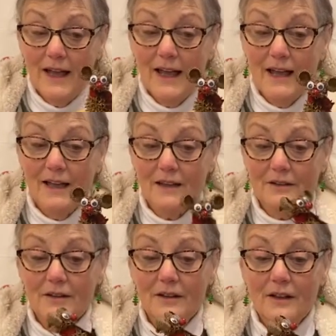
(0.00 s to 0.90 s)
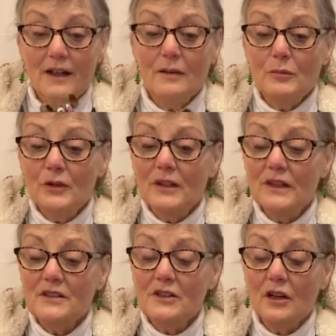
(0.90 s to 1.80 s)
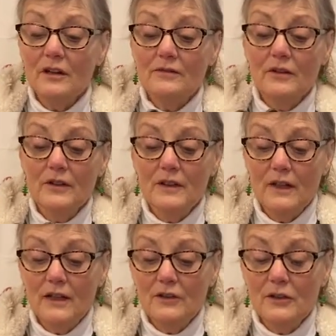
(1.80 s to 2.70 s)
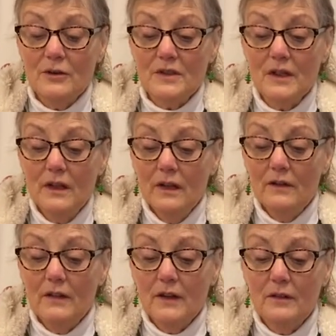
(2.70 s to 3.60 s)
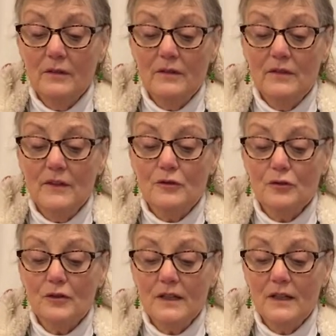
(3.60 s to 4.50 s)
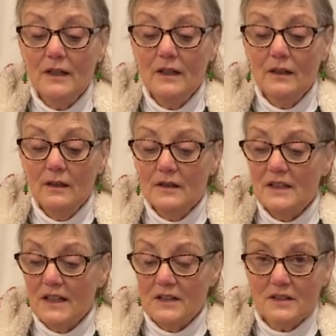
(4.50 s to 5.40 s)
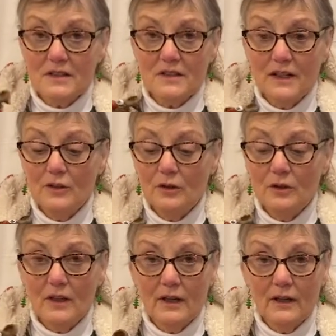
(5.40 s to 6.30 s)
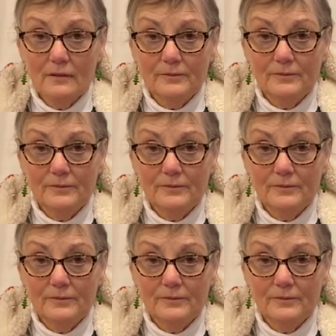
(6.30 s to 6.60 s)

And put a little scarf on it and use the tree discs that you can cut,